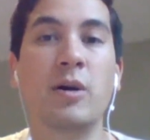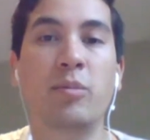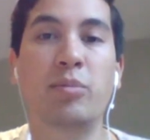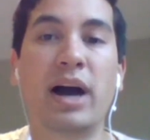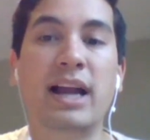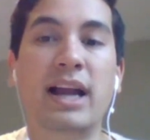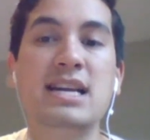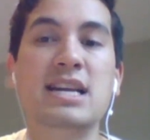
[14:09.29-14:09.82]

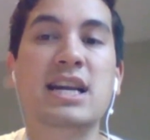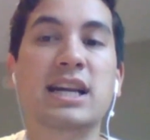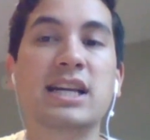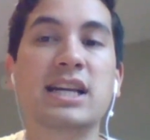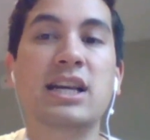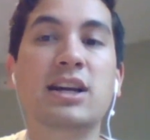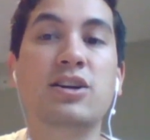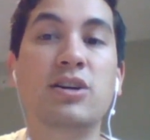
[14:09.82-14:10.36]
But
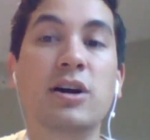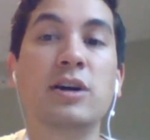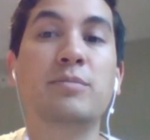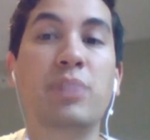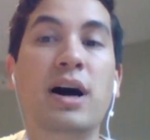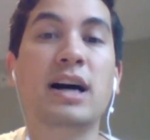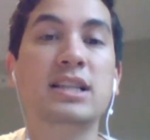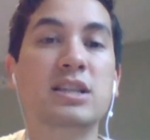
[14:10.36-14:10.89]
he
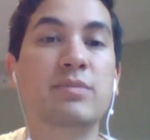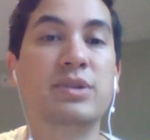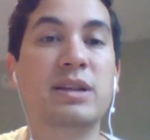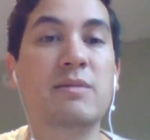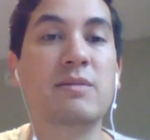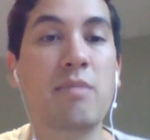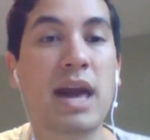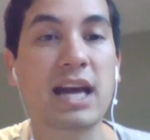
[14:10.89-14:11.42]
could
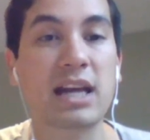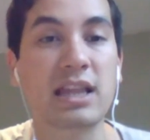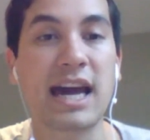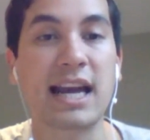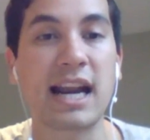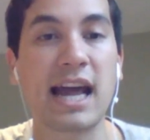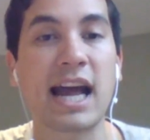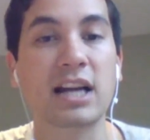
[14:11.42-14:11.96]
possibly make
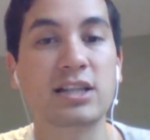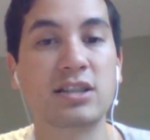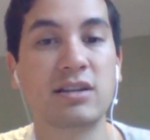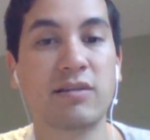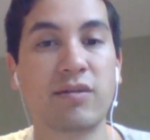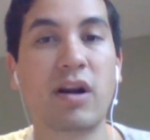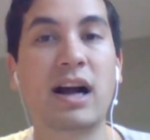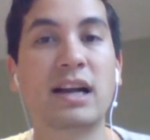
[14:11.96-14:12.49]
that
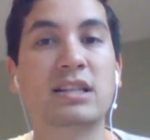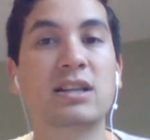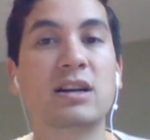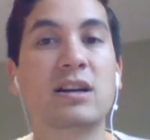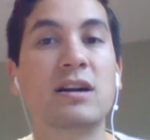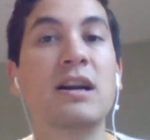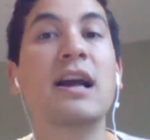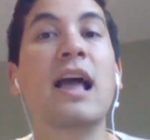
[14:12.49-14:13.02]
active
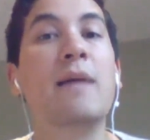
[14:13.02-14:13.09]
roster,